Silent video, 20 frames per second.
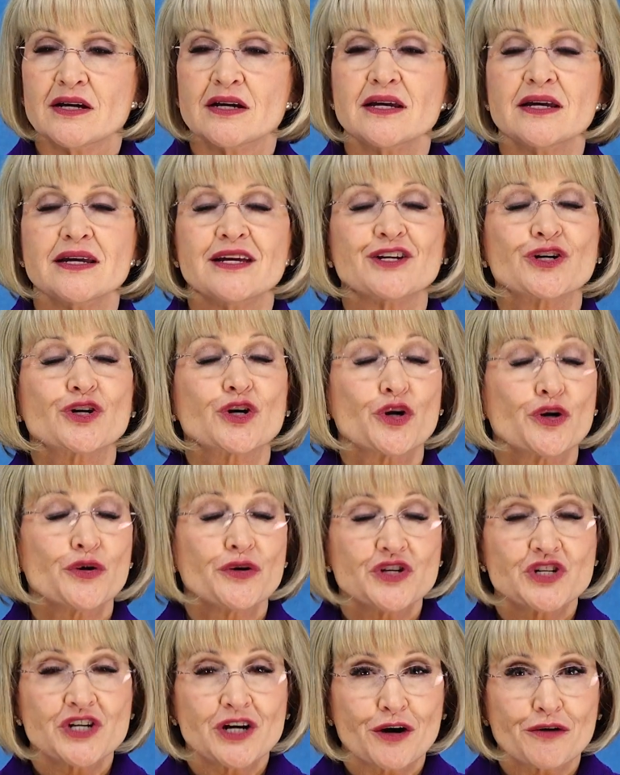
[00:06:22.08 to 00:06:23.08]

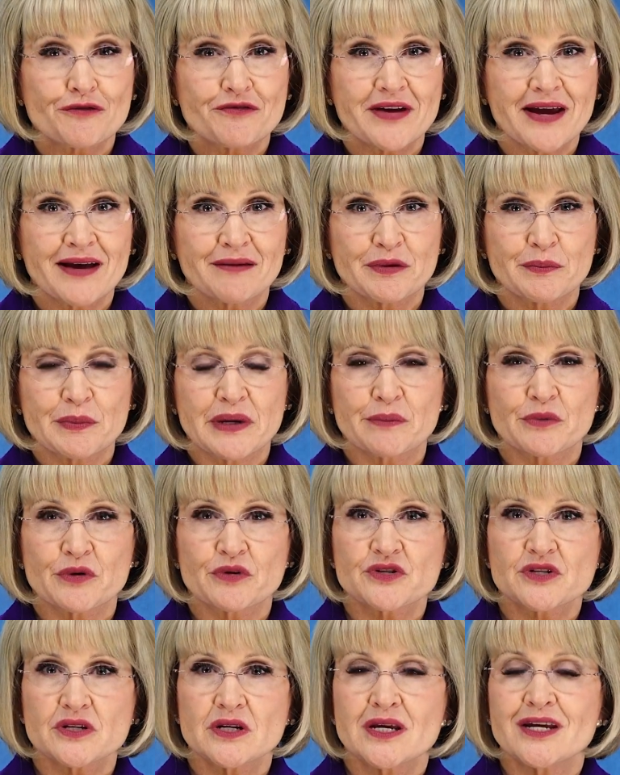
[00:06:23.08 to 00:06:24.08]
Encouraging our family
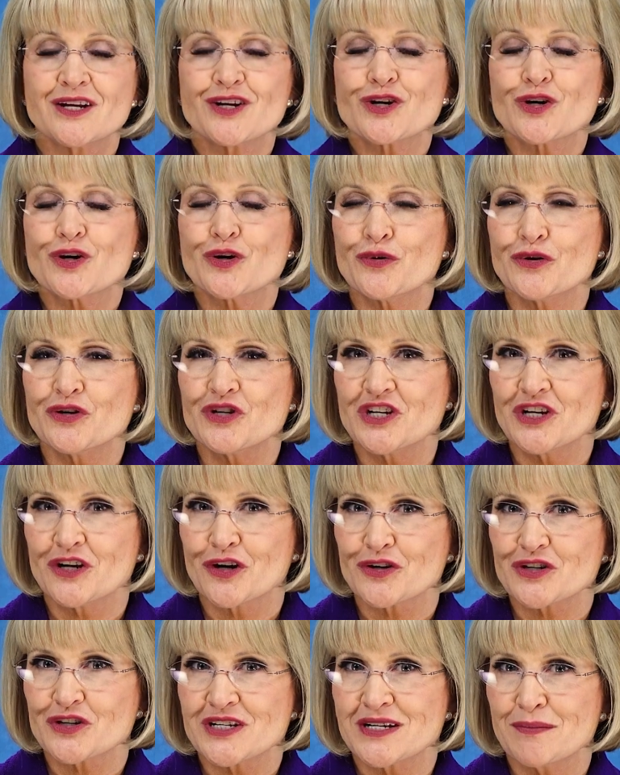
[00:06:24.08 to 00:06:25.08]
members, encouraging our
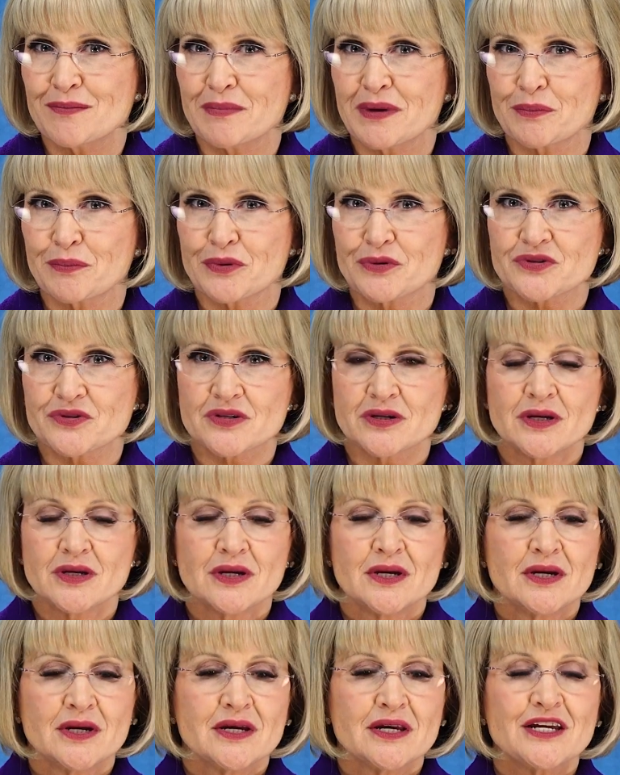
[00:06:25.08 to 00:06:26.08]
team members,
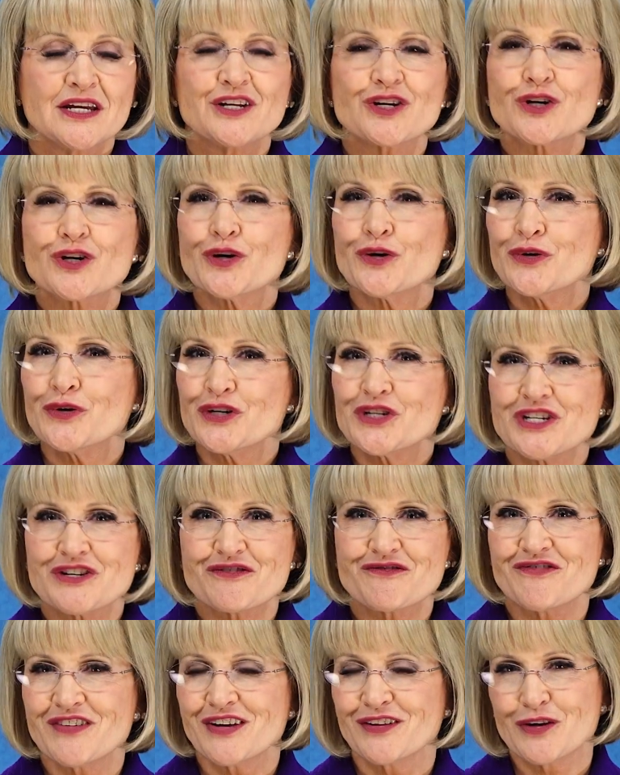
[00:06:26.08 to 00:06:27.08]
encouraging
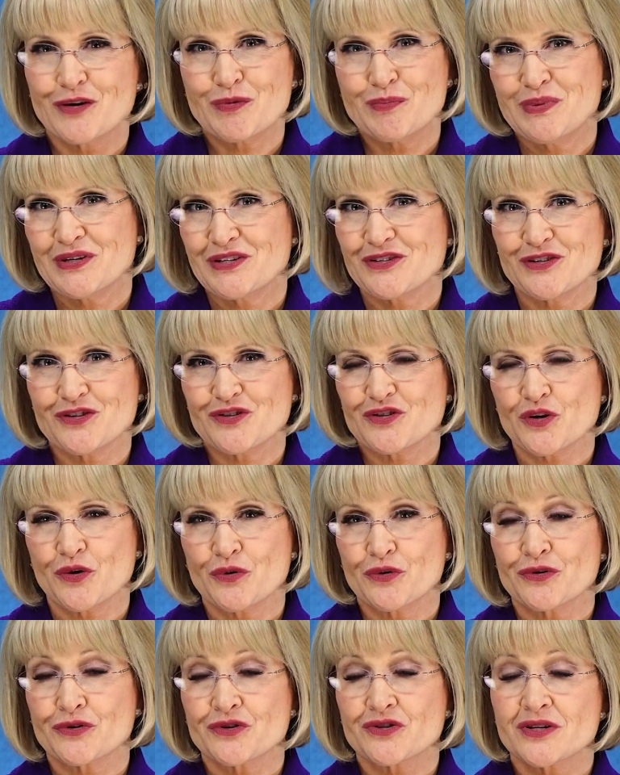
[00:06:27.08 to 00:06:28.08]
fellow business
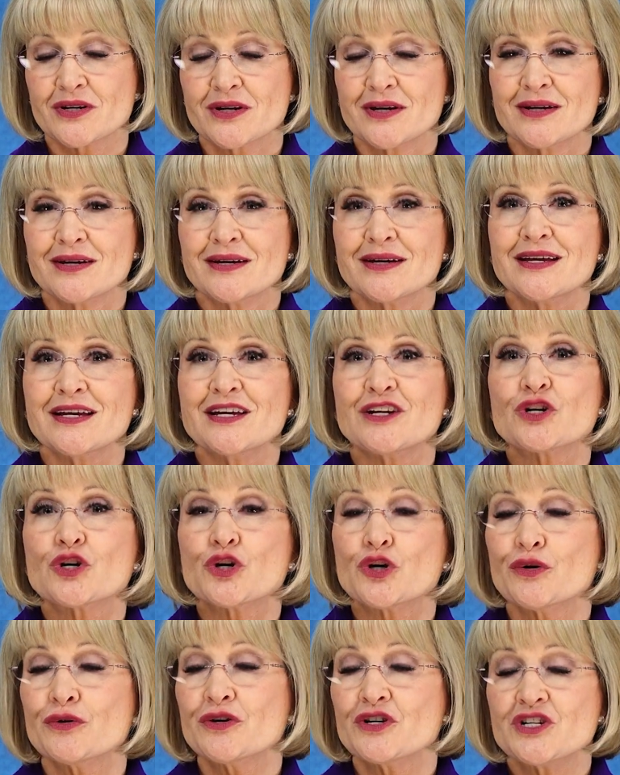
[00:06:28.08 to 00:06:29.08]
owners,
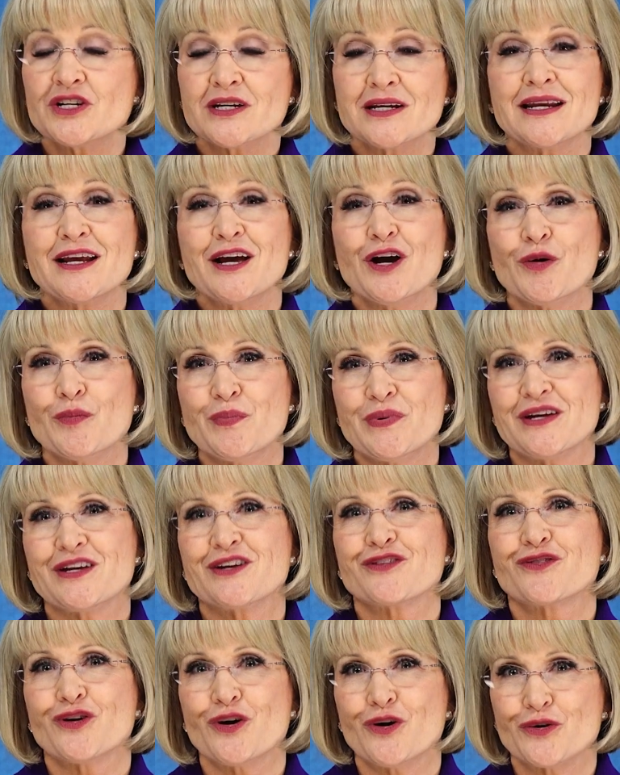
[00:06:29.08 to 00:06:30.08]
encouraging and helping
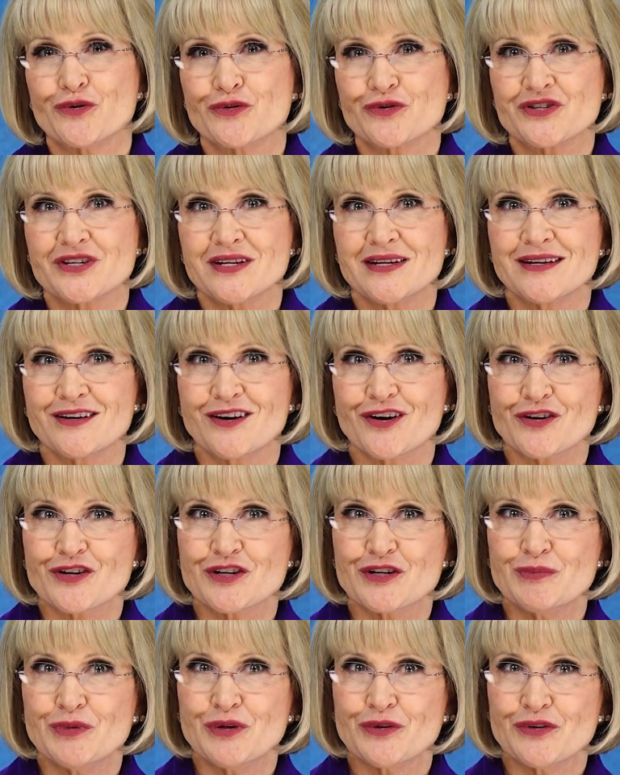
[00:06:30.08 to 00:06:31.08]
those in our
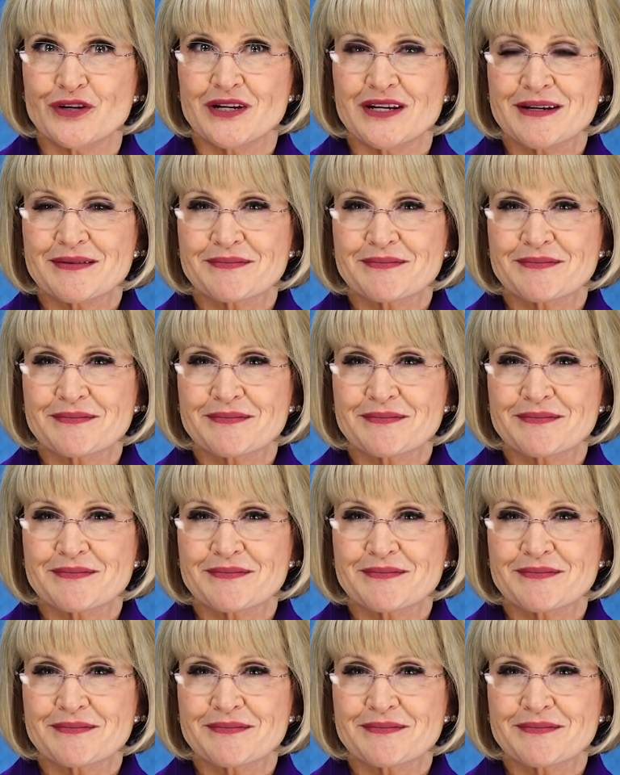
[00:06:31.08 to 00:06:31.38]
community.